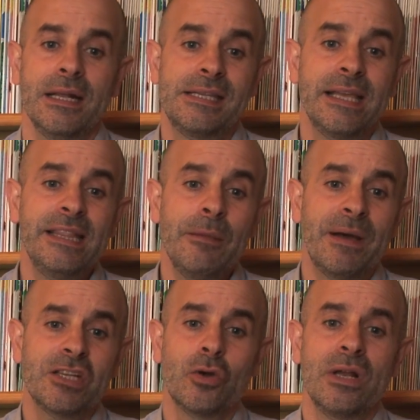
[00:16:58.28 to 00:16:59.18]
The next
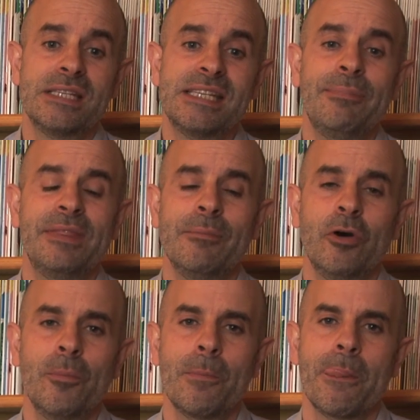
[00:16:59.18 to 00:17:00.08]
step,
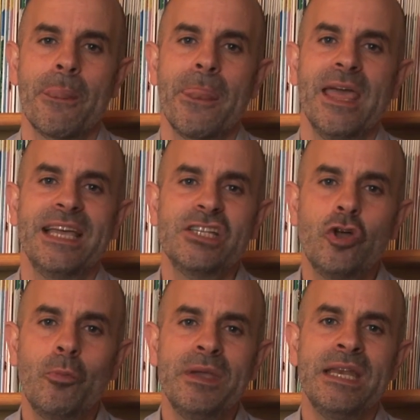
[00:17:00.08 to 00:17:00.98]
step number
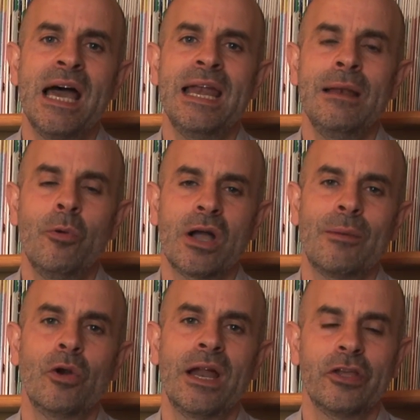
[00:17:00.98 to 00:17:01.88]
7, is
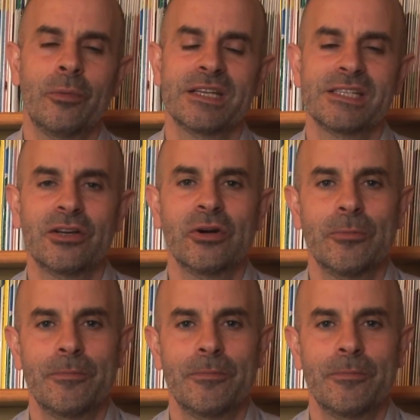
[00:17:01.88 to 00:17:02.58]
mastering